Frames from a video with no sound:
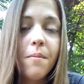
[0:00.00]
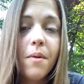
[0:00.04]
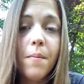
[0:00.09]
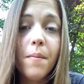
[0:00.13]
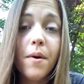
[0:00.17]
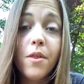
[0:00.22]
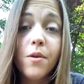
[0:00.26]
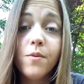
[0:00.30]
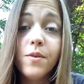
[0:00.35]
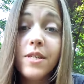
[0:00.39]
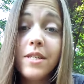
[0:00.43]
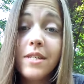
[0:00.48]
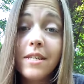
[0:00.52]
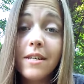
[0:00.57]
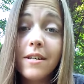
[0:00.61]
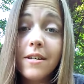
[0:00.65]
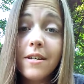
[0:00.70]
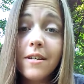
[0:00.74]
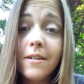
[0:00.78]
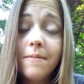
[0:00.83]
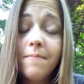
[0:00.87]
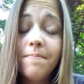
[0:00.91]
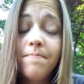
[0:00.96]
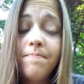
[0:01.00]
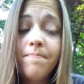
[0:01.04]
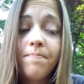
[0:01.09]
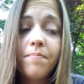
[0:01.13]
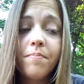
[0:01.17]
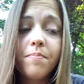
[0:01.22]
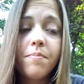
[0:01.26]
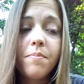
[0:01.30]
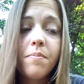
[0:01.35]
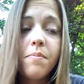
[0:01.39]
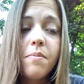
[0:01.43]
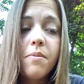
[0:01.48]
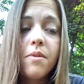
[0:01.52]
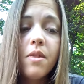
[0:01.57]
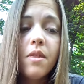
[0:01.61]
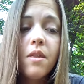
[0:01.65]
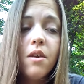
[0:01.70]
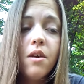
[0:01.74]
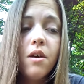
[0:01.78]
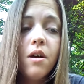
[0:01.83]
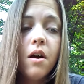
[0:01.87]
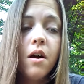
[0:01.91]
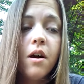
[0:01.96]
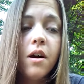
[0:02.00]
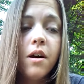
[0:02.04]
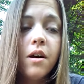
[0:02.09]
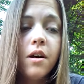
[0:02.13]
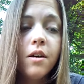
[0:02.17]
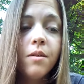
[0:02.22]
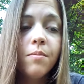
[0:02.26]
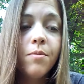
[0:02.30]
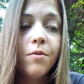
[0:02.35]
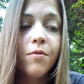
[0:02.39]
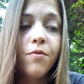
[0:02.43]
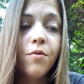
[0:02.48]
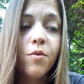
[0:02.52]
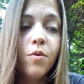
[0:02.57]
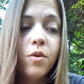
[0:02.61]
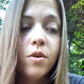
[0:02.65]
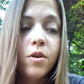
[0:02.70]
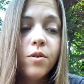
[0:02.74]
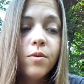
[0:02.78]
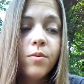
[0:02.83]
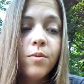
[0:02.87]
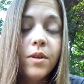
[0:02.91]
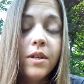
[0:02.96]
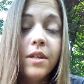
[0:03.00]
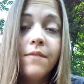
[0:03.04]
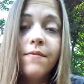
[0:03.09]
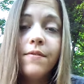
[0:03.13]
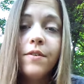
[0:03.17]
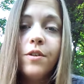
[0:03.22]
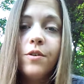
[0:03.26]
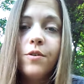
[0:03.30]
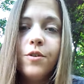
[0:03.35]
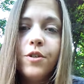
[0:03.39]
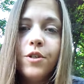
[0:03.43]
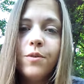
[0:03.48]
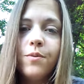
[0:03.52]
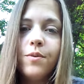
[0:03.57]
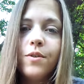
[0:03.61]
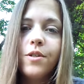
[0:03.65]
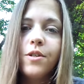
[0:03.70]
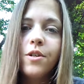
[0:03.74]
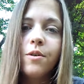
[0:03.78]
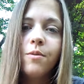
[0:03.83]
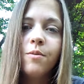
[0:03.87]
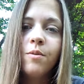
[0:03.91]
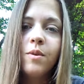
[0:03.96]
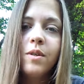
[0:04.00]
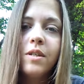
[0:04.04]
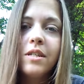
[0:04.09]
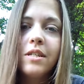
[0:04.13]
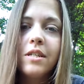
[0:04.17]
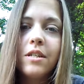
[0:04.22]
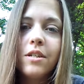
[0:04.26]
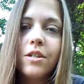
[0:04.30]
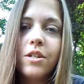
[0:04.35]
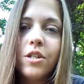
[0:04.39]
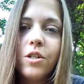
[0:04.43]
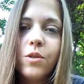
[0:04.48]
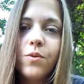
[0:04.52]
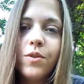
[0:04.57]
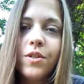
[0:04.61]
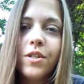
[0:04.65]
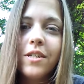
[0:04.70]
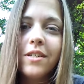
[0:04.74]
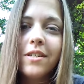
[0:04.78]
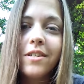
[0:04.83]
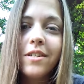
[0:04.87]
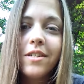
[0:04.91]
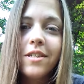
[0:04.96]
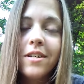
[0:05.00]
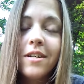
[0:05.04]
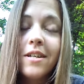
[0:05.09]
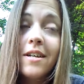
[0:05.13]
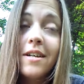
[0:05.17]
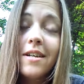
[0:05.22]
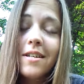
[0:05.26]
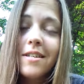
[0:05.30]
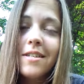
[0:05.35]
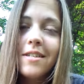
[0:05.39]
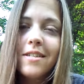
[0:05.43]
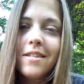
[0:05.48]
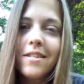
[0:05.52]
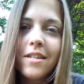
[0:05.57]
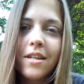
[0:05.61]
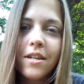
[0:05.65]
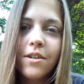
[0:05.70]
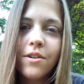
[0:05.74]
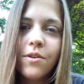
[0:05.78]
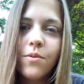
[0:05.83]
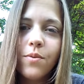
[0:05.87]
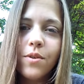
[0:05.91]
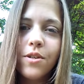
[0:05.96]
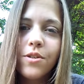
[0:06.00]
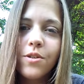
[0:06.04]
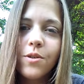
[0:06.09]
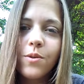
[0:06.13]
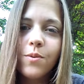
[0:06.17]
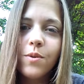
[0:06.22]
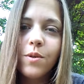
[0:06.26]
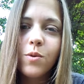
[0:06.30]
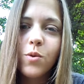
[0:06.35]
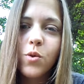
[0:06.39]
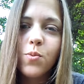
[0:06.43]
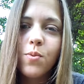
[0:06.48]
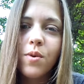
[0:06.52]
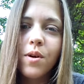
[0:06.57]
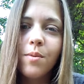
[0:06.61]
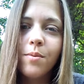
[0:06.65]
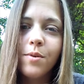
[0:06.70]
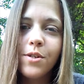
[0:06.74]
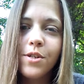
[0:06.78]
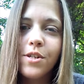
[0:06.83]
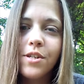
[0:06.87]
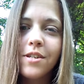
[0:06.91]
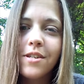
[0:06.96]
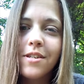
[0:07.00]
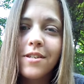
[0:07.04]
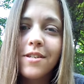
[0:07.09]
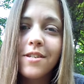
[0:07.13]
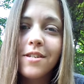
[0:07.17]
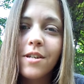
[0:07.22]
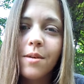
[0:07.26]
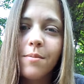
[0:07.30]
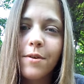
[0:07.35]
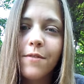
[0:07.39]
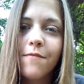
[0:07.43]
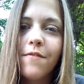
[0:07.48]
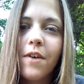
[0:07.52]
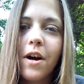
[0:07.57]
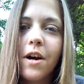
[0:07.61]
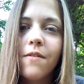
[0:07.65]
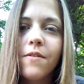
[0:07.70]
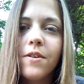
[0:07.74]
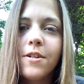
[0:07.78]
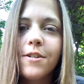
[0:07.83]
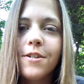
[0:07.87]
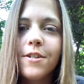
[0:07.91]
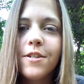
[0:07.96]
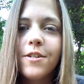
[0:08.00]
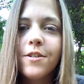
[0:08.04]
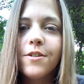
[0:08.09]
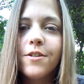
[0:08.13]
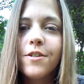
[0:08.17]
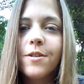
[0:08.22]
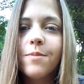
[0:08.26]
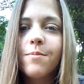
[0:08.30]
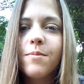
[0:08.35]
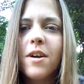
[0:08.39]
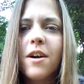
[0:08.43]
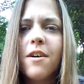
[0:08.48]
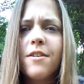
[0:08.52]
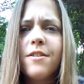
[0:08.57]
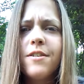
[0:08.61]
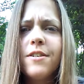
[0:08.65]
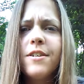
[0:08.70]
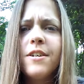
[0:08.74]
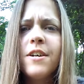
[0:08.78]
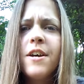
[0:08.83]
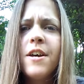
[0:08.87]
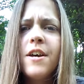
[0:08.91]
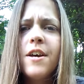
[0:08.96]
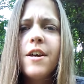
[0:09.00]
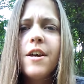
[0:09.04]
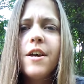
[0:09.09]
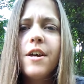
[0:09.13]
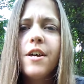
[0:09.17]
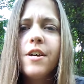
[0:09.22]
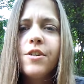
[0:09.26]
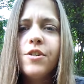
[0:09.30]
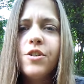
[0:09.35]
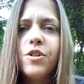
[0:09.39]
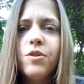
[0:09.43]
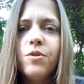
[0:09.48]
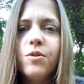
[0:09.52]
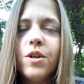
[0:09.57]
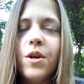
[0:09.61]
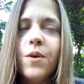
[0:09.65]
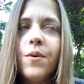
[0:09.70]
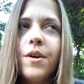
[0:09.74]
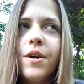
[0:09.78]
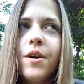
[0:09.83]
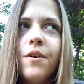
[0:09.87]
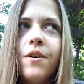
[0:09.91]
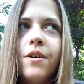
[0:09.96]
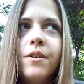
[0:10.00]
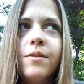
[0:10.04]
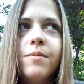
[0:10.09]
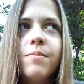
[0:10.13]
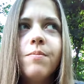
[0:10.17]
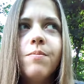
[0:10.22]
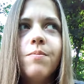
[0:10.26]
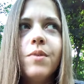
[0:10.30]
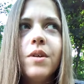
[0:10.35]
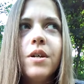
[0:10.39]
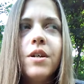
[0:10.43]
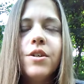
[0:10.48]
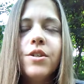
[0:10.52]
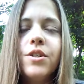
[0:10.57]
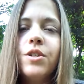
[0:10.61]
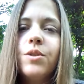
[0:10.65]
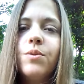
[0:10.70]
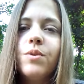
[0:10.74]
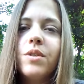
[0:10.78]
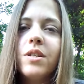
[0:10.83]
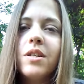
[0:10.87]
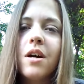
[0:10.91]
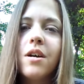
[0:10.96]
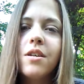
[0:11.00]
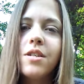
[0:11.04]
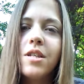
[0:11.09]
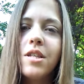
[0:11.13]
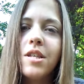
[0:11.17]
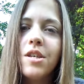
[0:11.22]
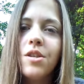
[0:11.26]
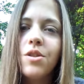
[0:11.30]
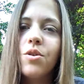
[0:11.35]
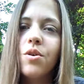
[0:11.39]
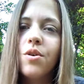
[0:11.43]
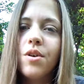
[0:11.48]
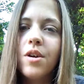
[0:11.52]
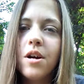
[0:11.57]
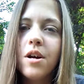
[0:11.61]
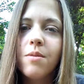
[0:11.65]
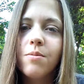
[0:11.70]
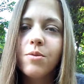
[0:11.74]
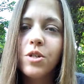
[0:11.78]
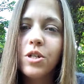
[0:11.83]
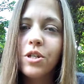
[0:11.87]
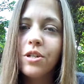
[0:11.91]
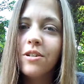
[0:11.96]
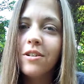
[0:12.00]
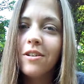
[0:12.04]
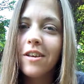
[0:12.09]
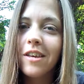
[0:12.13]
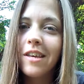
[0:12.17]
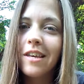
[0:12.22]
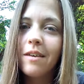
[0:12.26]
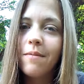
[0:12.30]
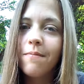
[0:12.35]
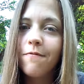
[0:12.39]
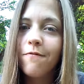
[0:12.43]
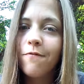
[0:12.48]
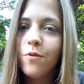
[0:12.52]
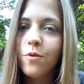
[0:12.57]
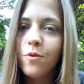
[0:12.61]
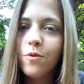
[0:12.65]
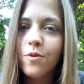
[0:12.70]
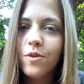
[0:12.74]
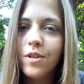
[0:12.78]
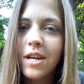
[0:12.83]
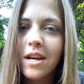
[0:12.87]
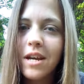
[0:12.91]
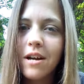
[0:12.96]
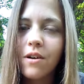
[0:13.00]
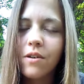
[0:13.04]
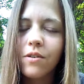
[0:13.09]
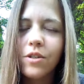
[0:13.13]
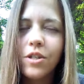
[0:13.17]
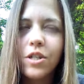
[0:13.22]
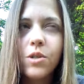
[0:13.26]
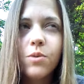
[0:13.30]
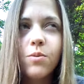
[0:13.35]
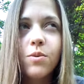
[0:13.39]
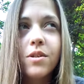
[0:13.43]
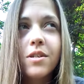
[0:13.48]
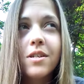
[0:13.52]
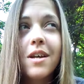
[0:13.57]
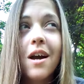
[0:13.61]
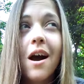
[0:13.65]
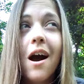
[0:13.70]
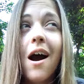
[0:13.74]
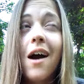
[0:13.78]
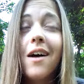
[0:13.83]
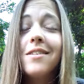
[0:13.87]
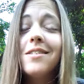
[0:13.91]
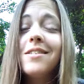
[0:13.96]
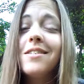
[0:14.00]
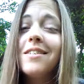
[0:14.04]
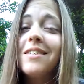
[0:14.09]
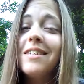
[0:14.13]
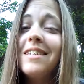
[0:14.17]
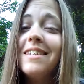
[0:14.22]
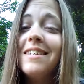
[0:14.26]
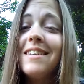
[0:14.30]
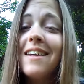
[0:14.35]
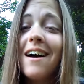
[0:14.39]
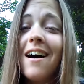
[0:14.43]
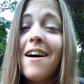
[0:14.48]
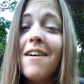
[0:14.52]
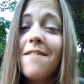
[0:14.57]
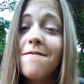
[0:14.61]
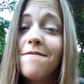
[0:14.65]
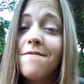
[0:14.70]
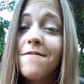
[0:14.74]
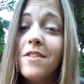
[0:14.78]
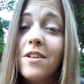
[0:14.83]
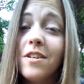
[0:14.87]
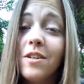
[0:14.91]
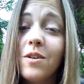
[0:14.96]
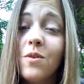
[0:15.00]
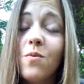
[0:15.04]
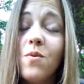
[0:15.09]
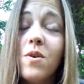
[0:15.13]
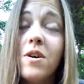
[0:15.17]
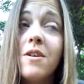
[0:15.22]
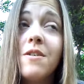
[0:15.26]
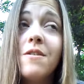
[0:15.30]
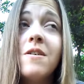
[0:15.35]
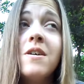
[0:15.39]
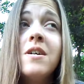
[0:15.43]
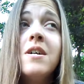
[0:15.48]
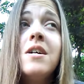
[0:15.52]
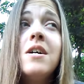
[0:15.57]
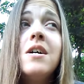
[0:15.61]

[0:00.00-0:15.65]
my mother was sick. Uh, before we even knew she was terminally sick, she was just sick. We assumed it was probably just a stomach virus or some kind of issue going on because she was constantly throwing up. She couldn't keep food down. She was constantly not feeling well.